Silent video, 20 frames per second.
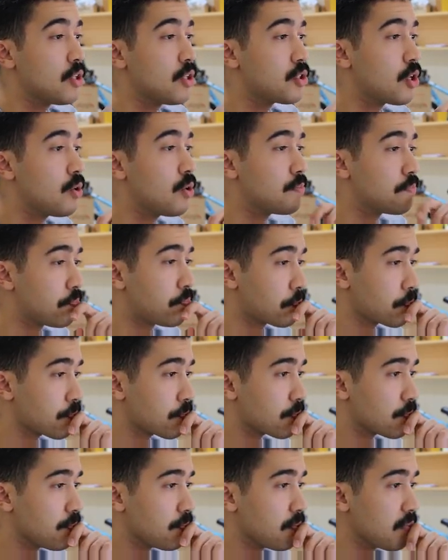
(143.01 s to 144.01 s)
So
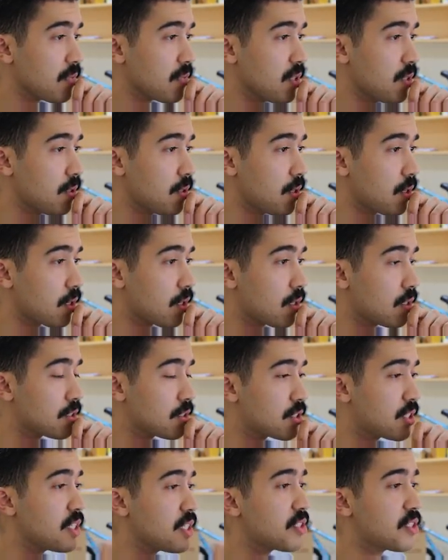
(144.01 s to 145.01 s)

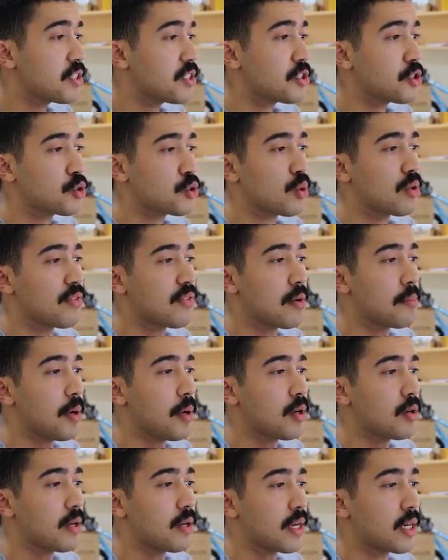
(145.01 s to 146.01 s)
since this is sort of our
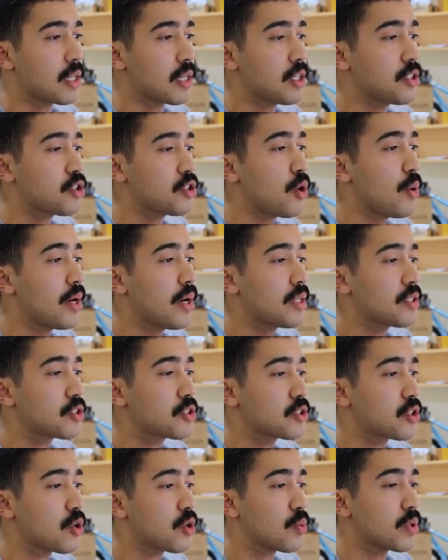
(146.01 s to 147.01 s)
bottleneck, let's go ahead and
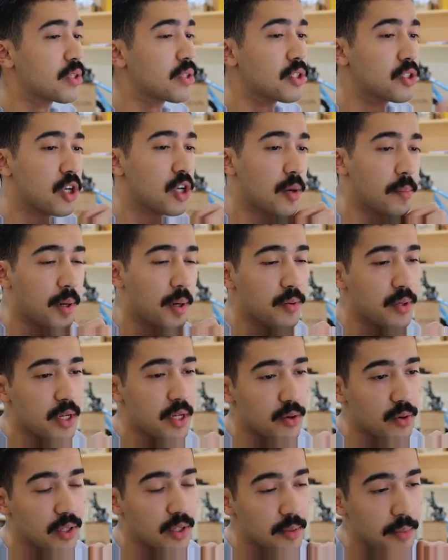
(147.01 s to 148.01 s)
start with this compound
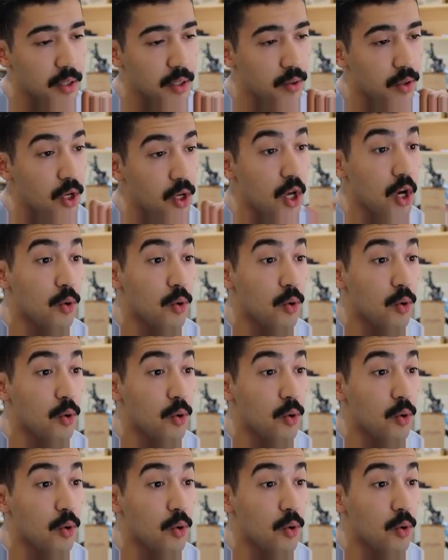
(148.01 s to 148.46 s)
here in the middle.